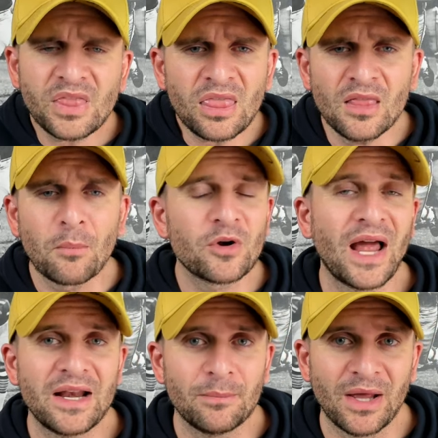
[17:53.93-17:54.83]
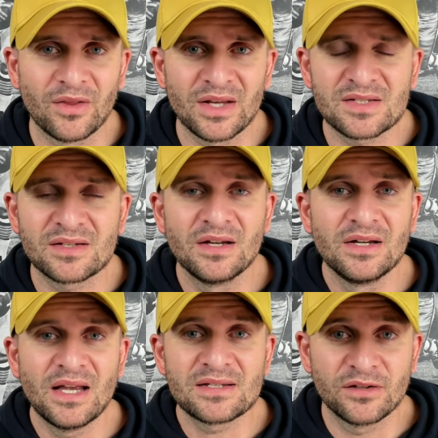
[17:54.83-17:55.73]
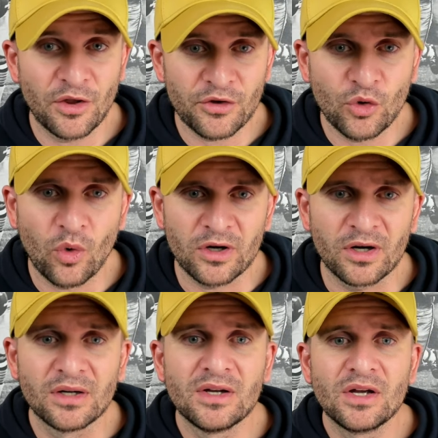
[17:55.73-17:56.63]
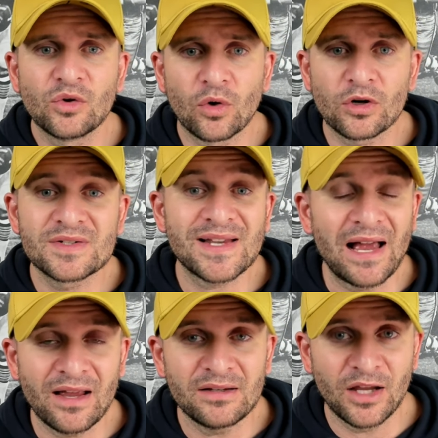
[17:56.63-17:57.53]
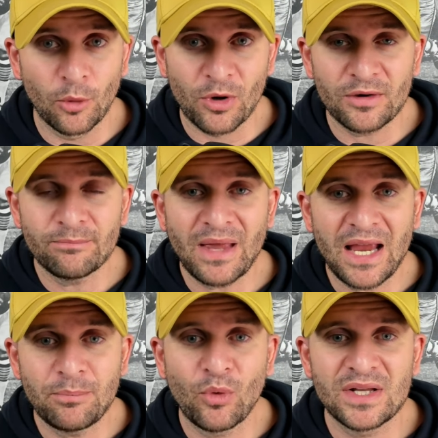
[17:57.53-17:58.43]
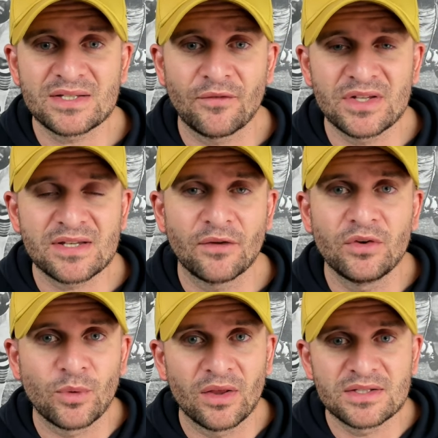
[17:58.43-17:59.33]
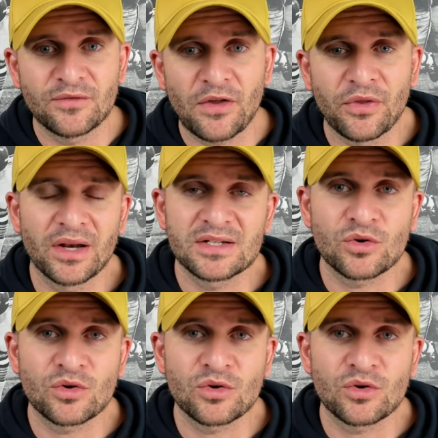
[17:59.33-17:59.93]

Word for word: Number nine on my list is another corner. Corner Zion Gilbert, eight point seven seven relative athletic